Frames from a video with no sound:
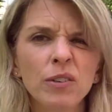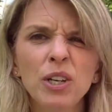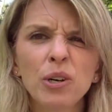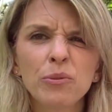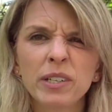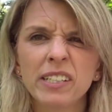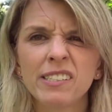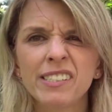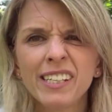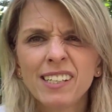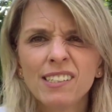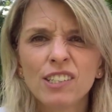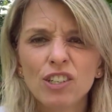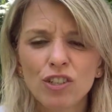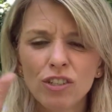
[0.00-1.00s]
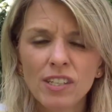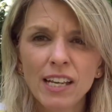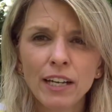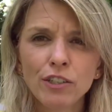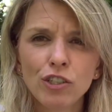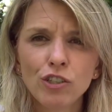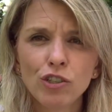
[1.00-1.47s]
You don't need sticks. Did you see
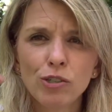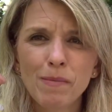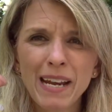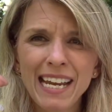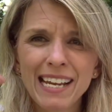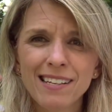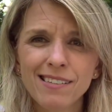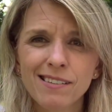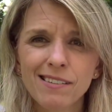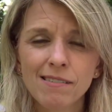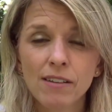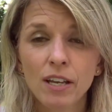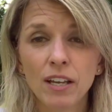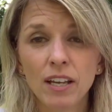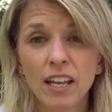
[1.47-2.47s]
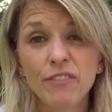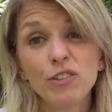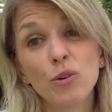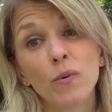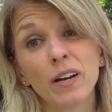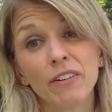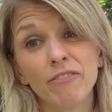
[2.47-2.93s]
I just used my hands? If
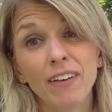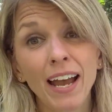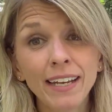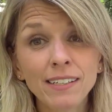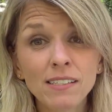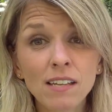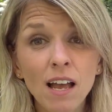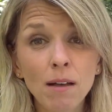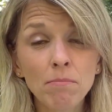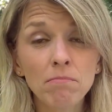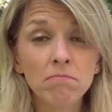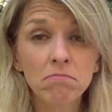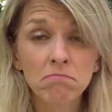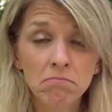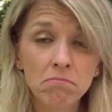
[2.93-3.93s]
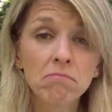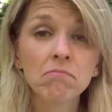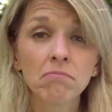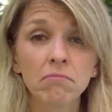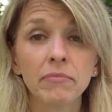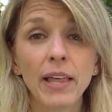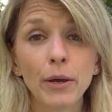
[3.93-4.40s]
you want to find some,
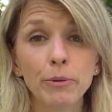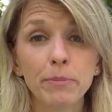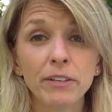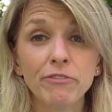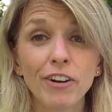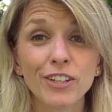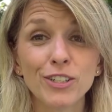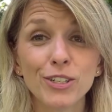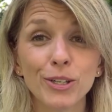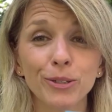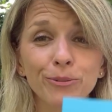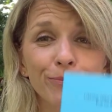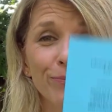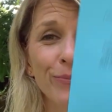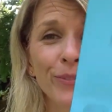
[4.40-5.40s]
that would be fun too.